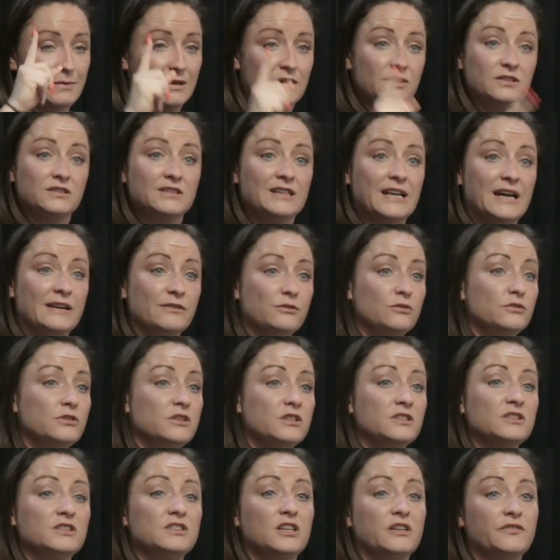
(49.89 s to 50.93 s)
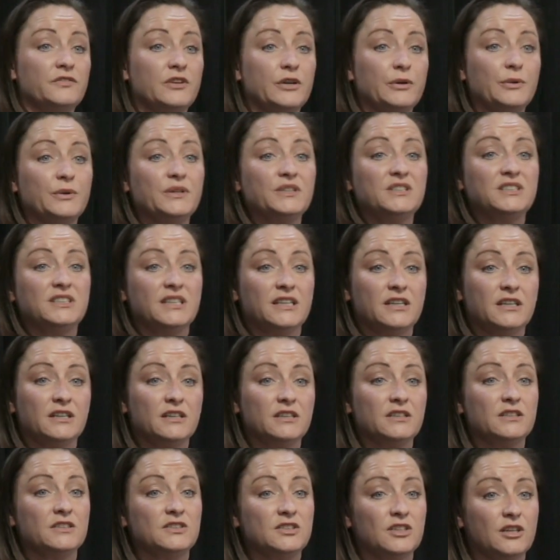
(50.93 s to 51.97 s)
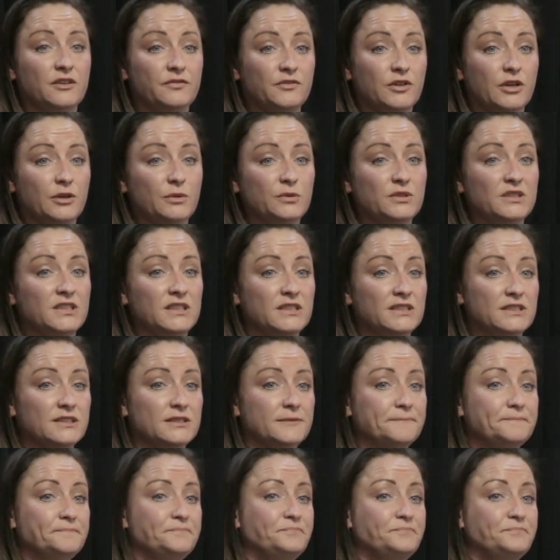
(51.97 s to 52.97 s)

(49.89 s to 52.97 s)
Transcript: because landlord can serve notice, tenant can serve notice.